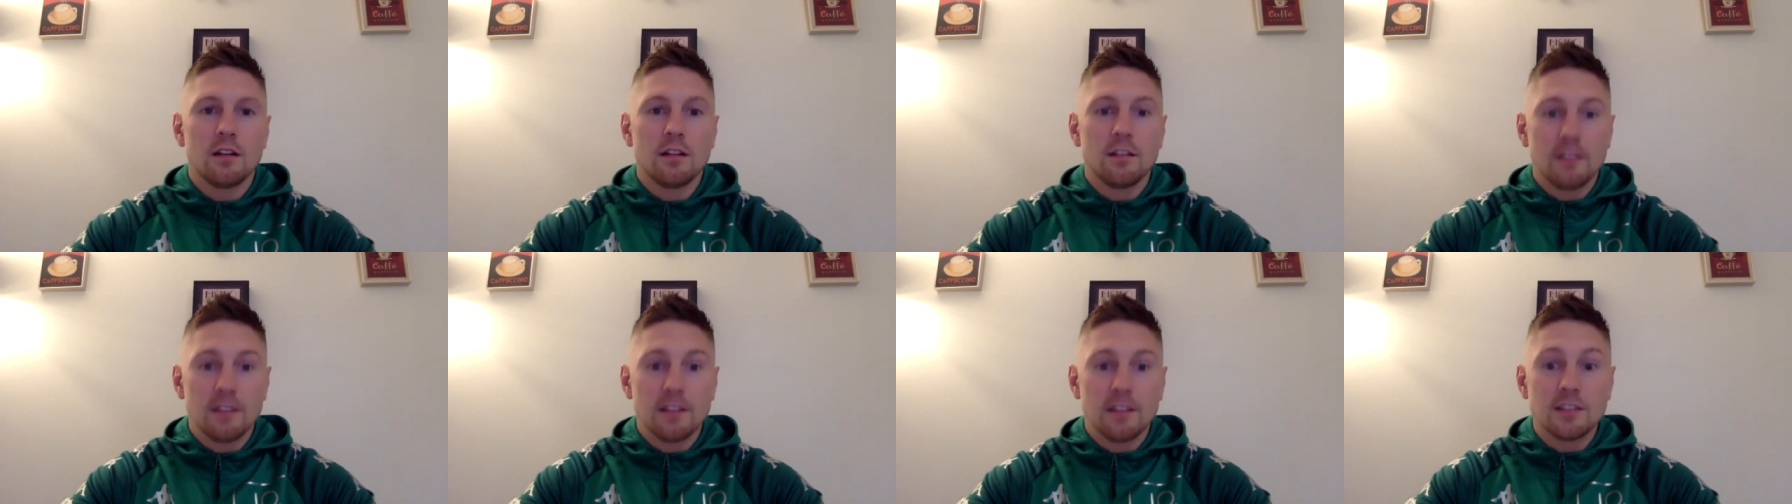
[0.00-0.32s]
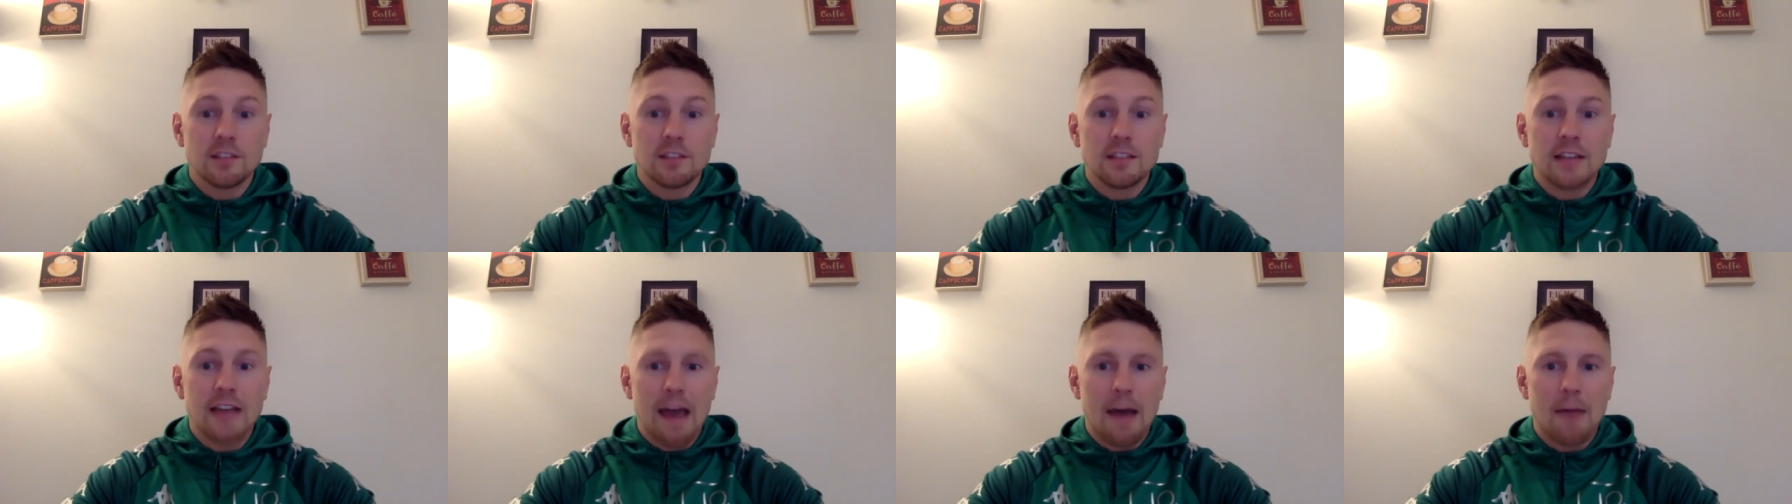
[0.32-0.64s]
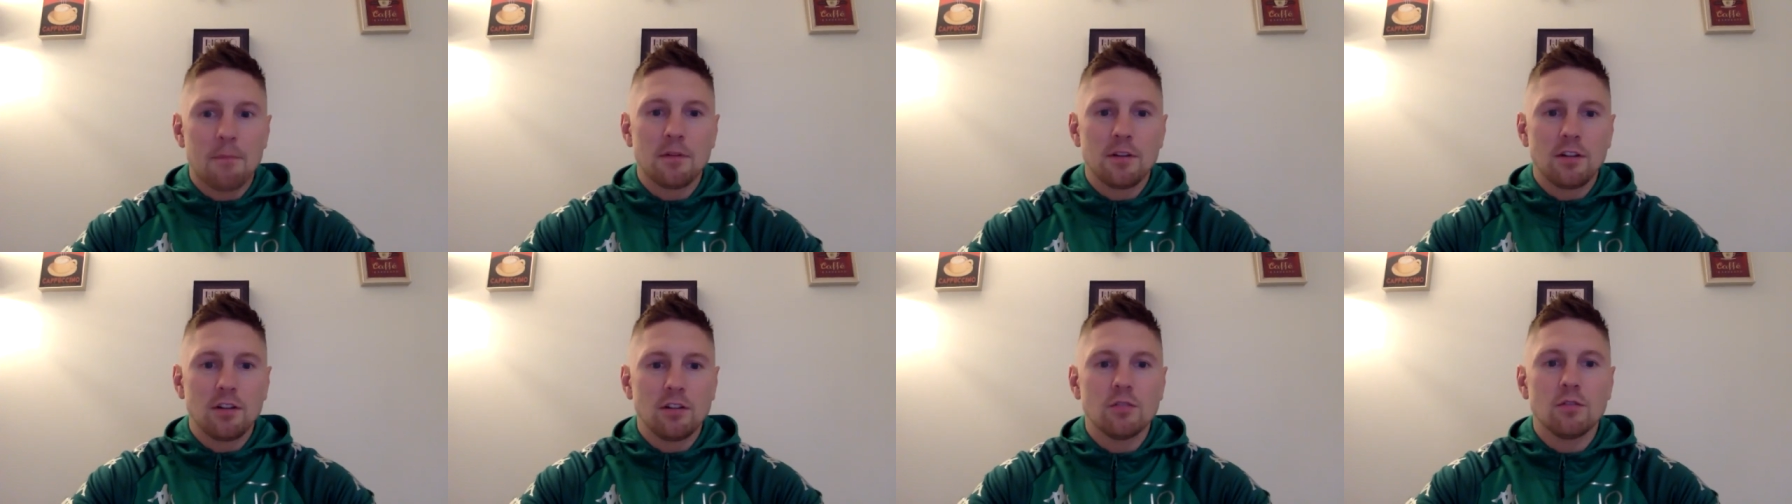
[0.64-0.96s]
this has
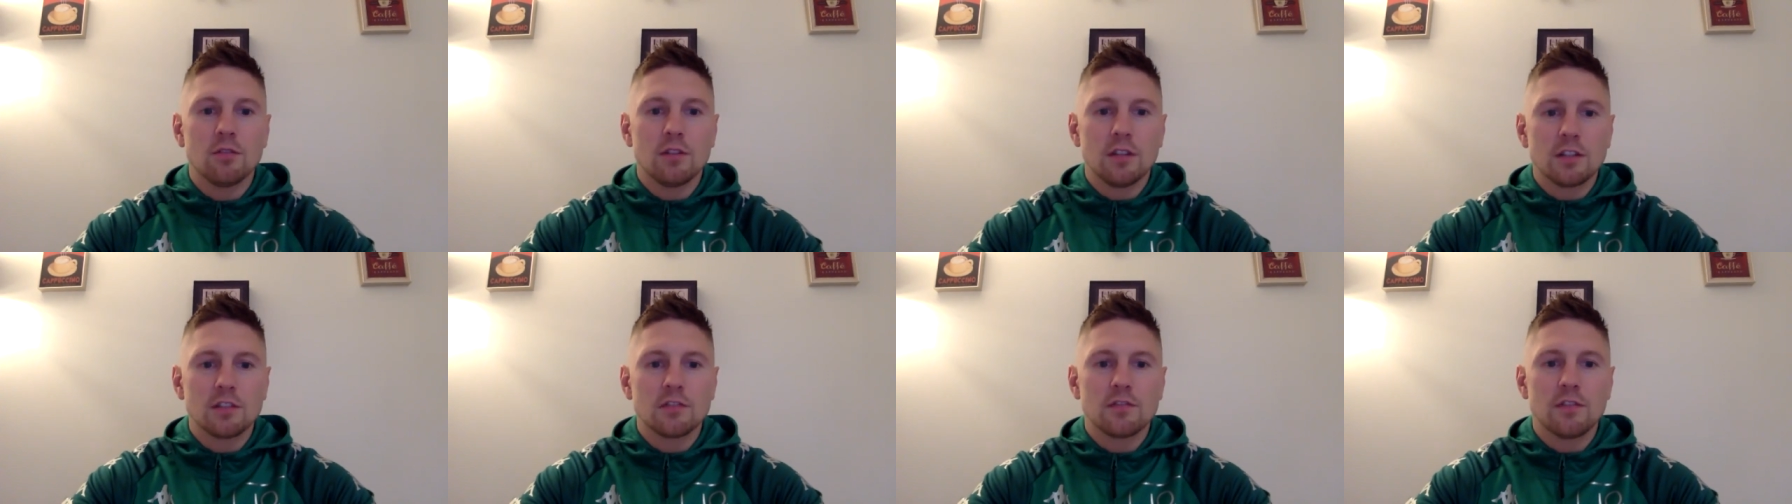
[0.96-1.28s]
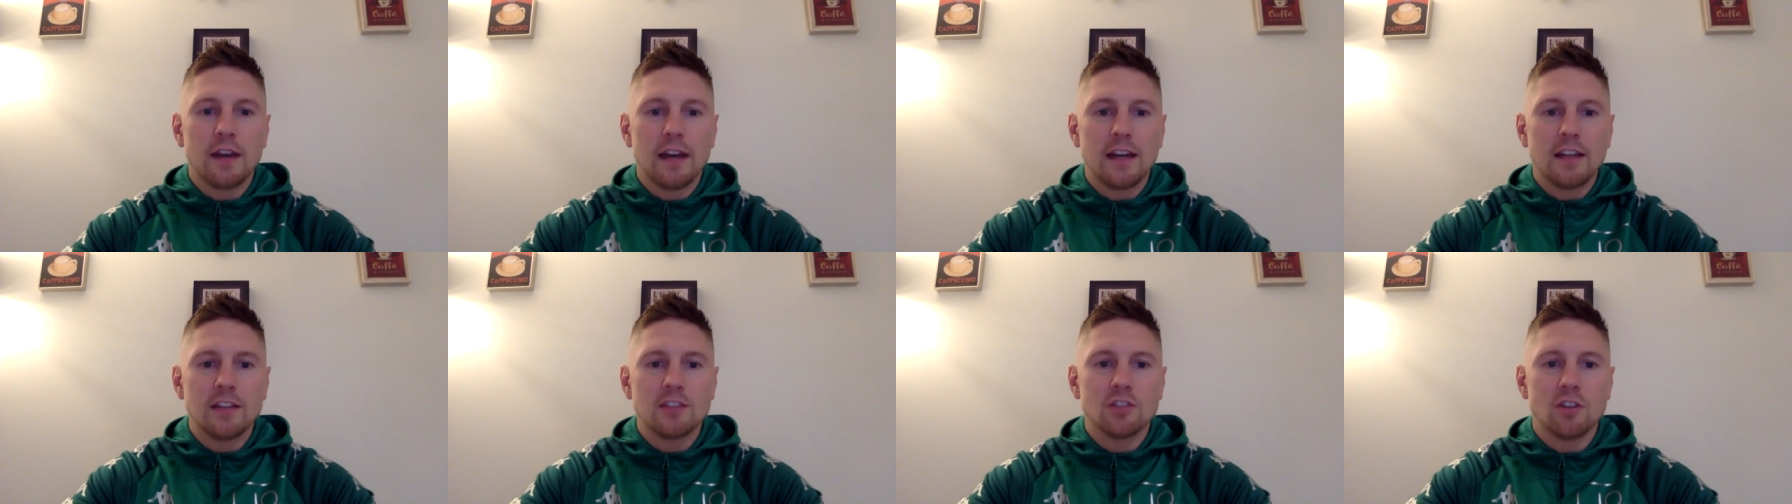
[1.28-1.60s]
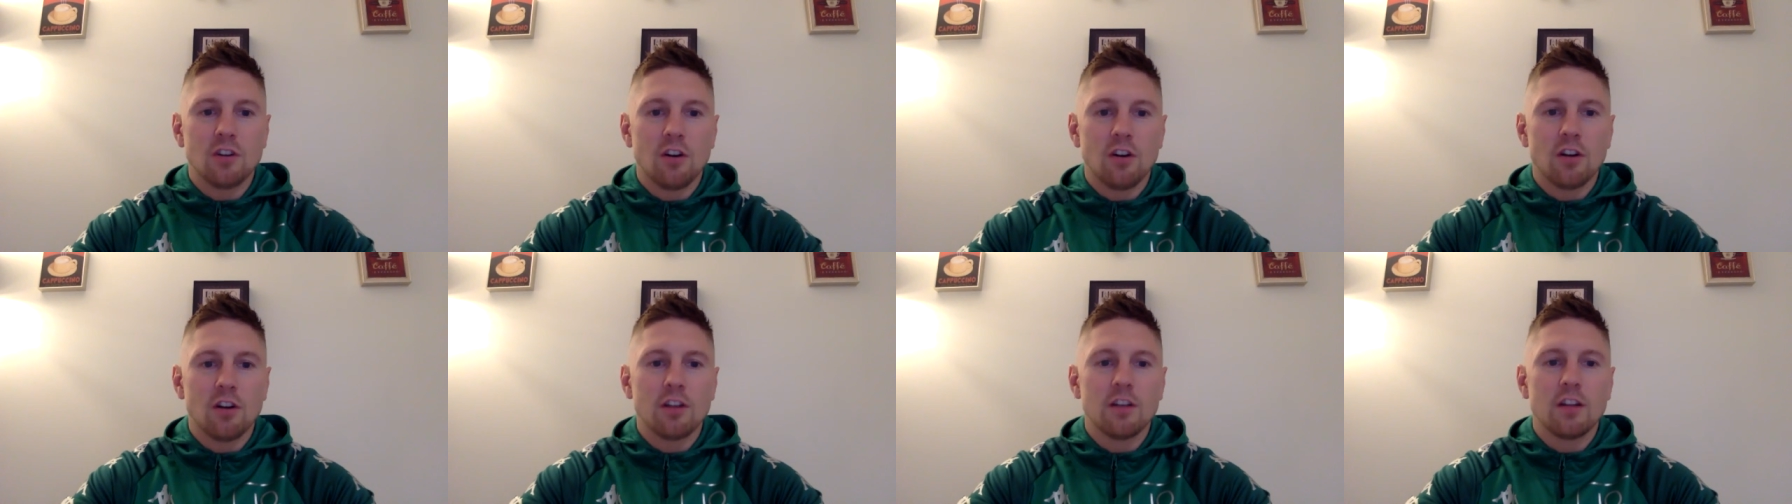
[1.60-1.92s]
happened, you know, this fight's
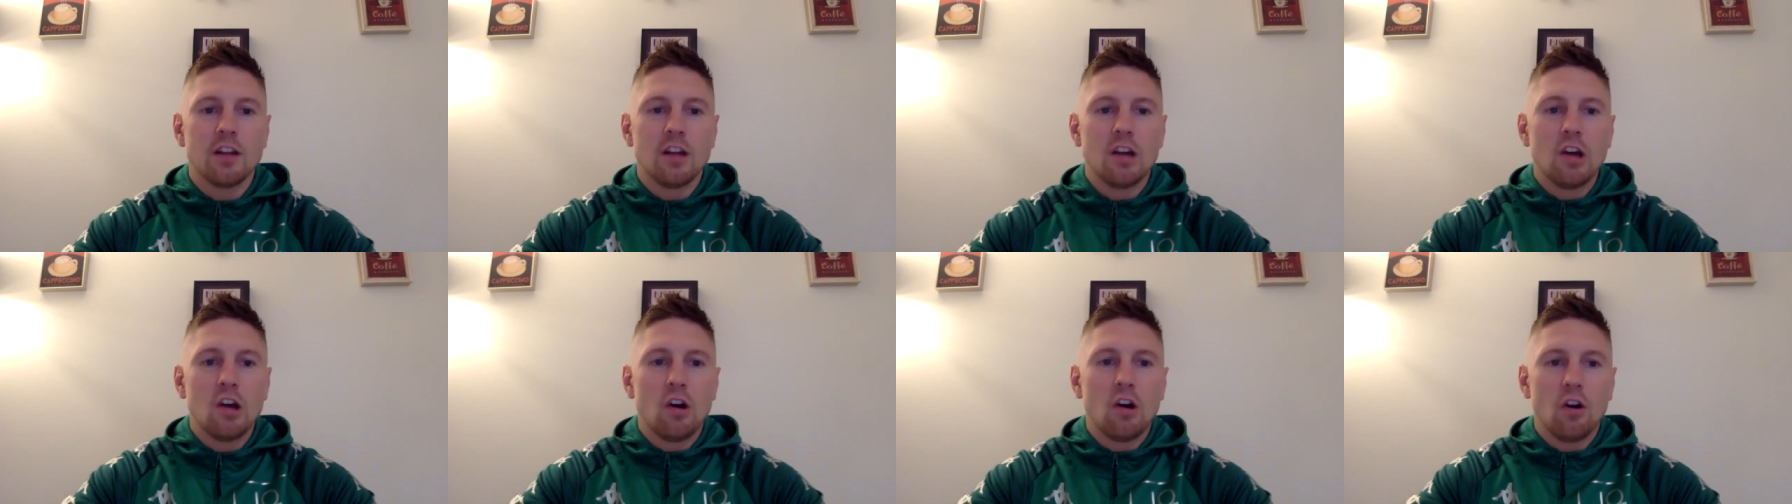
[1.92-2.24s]
on.